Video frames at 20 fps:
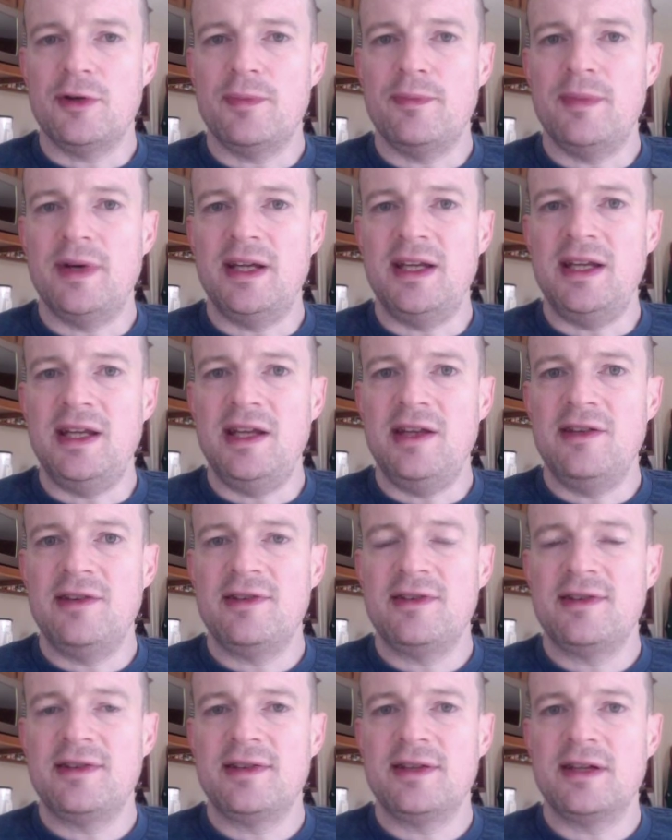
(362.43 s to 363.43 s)
but it
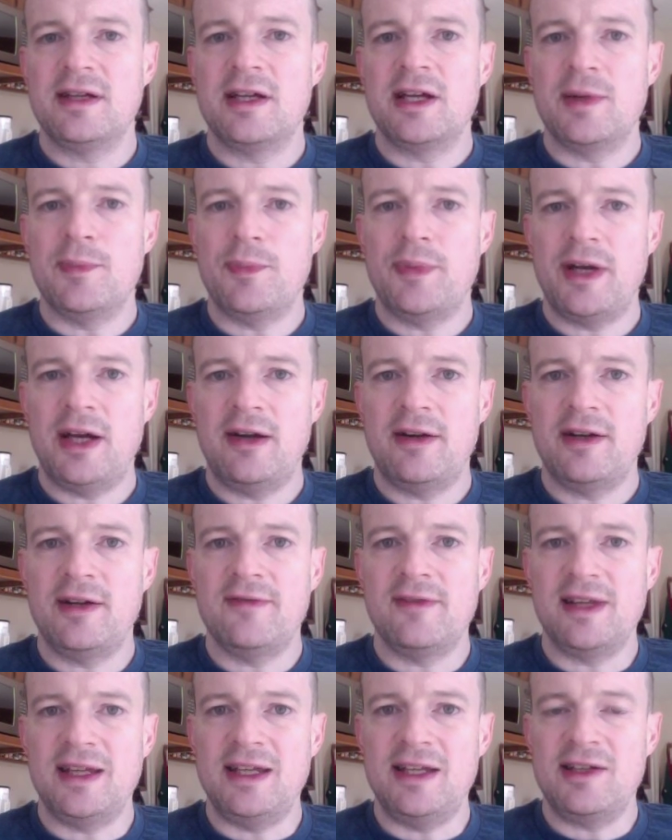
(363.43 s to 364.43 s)
is
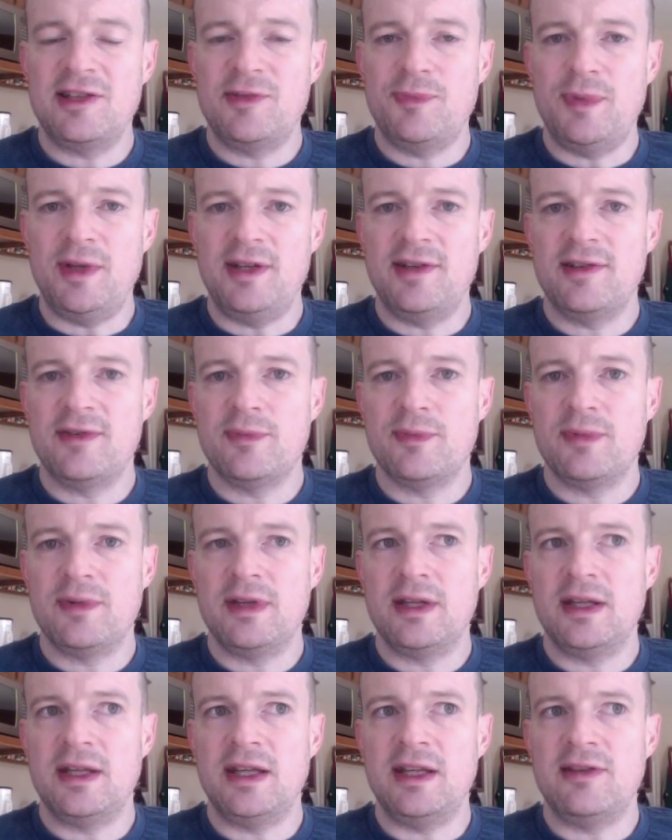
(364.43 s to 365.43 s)
comparatively expensive.
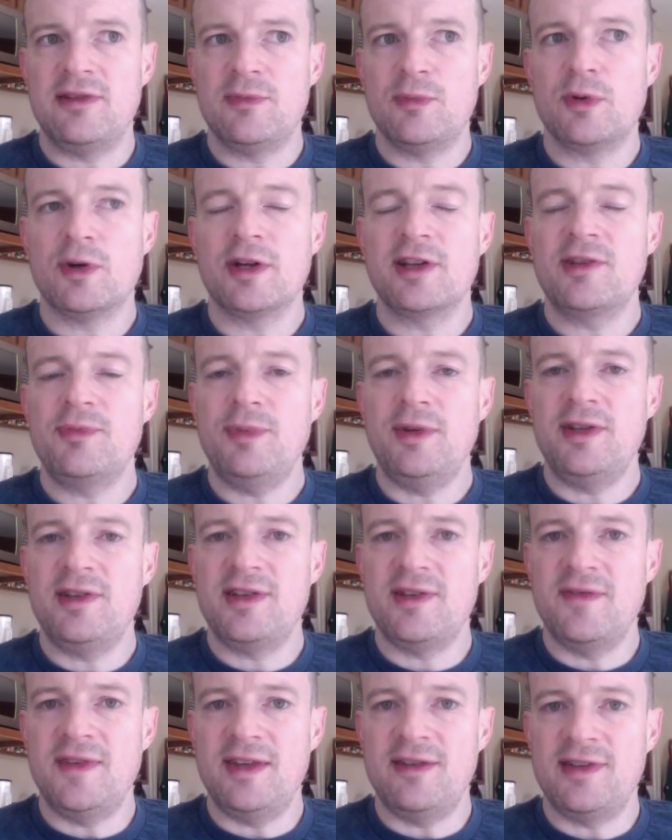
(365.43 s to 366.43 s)
It's more
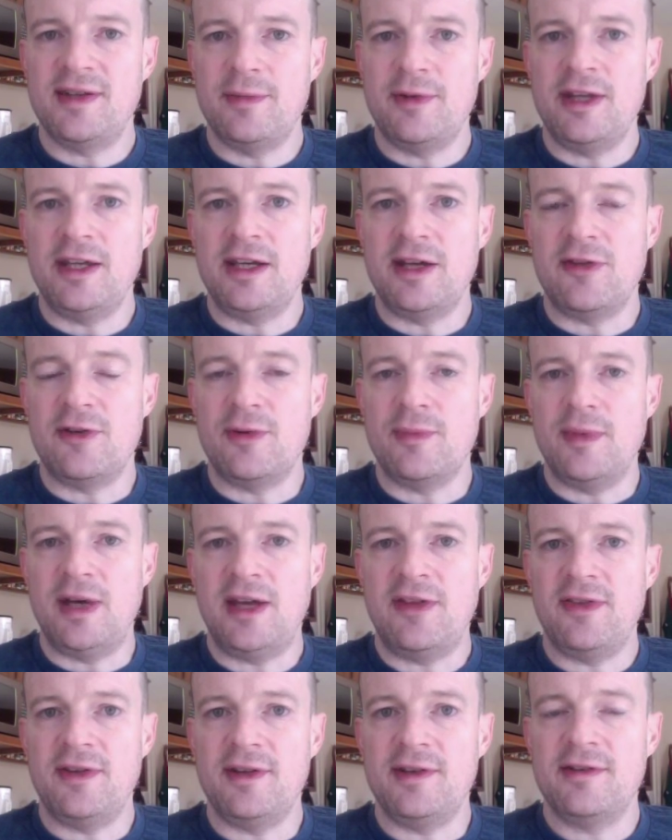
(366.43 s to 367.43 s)
expensive than some of the other
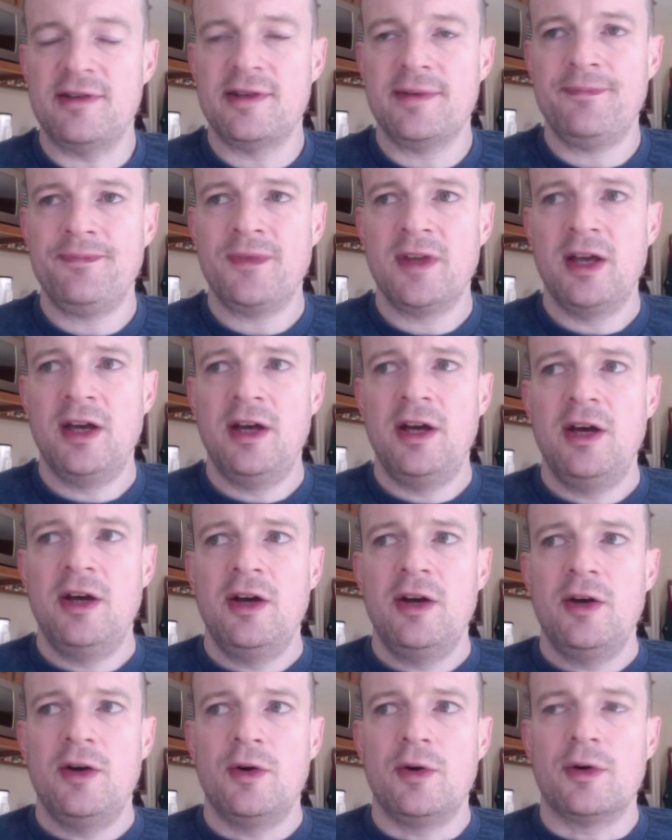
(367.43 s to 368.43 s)
methods.
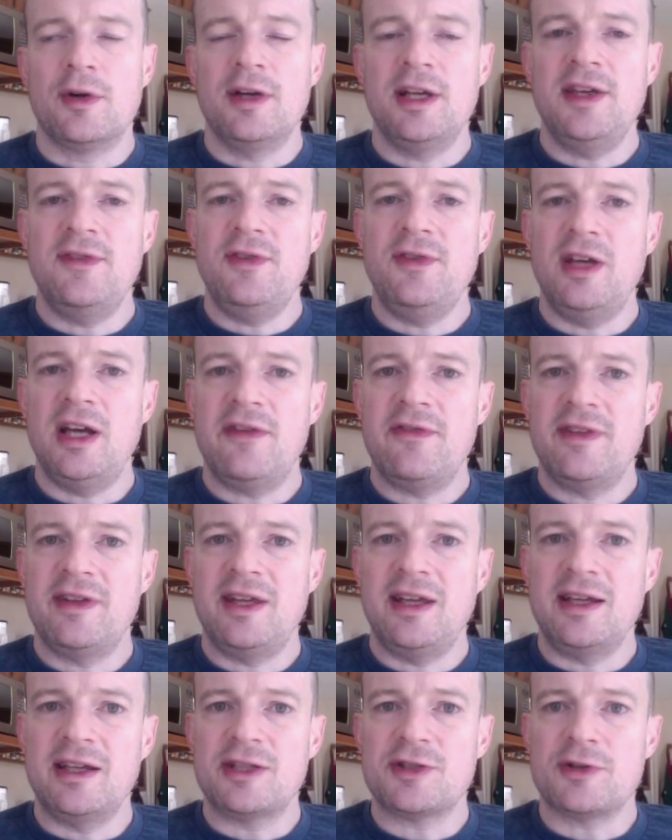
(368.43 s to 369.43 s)
Or if you have to
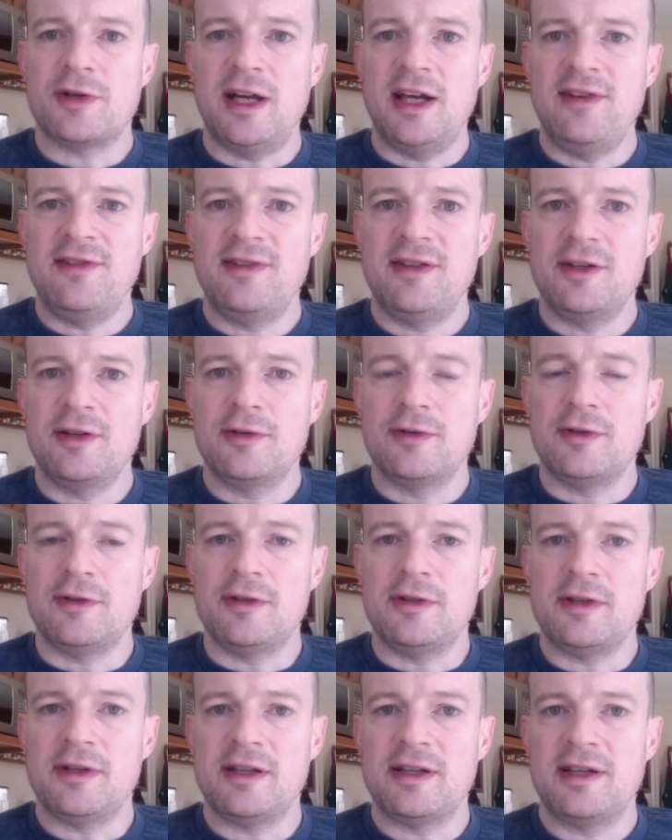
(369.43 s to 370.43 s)
take a
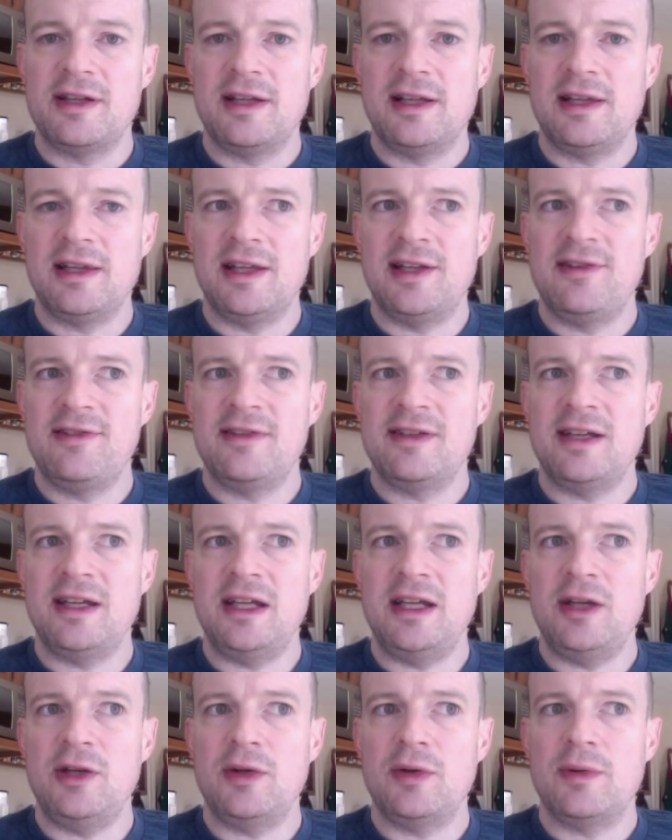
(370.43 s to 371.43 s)
tricycle, let's
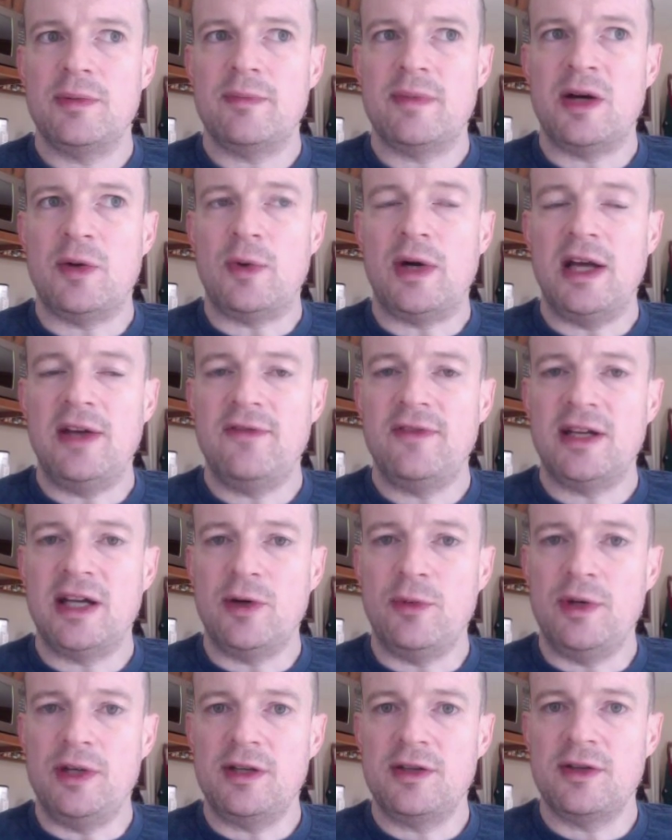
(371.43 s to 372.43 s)
say my wife and I
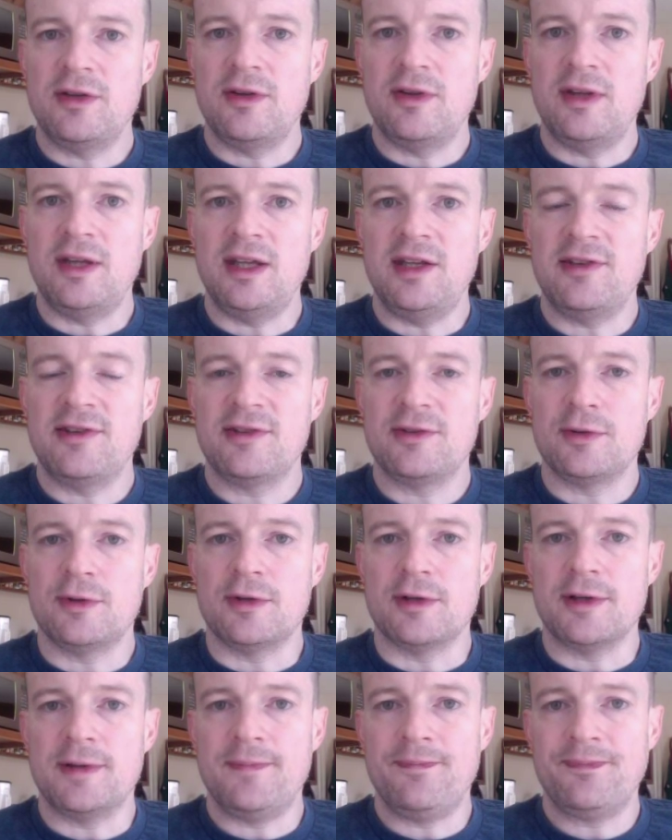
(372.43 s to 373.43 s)
went to the
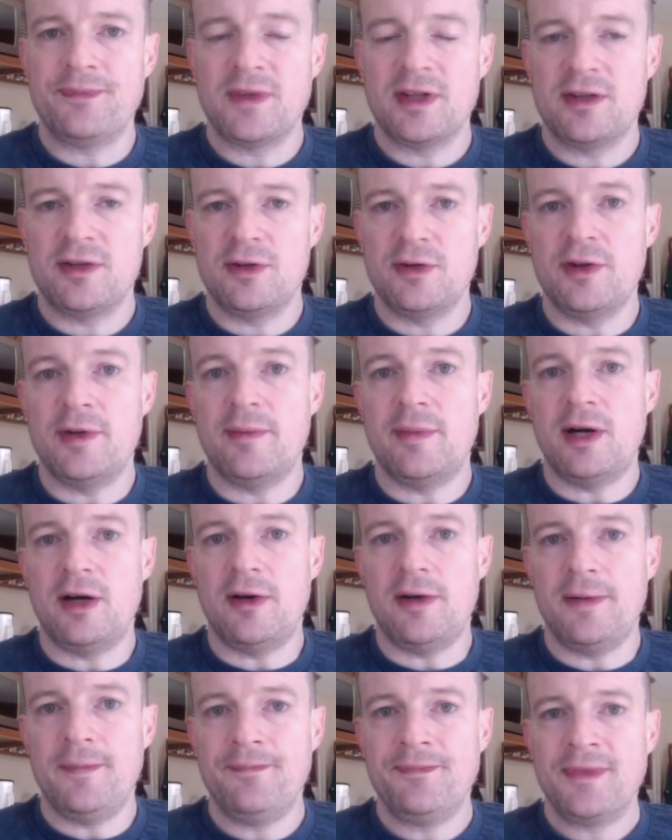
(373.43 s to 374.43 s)
store, to the
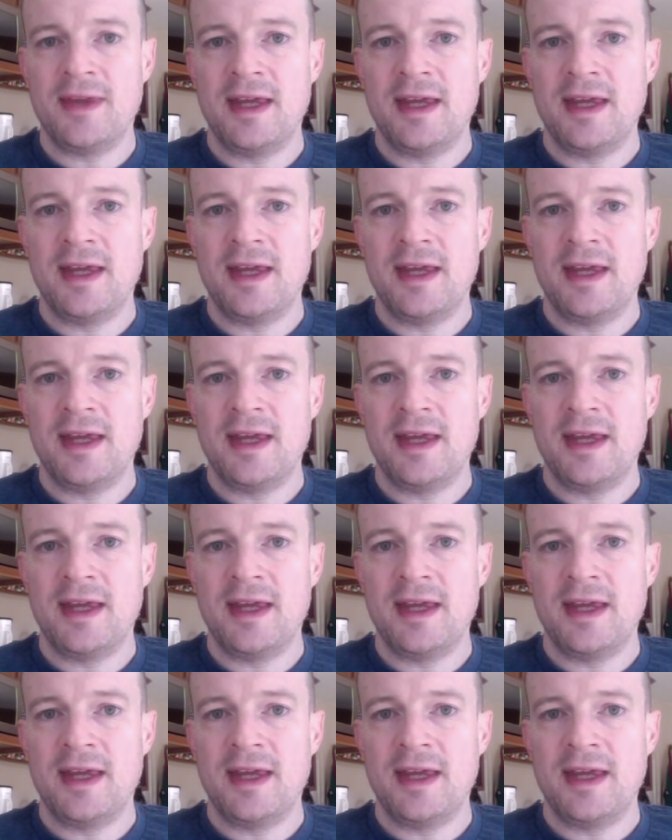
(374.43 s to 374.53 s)
mall,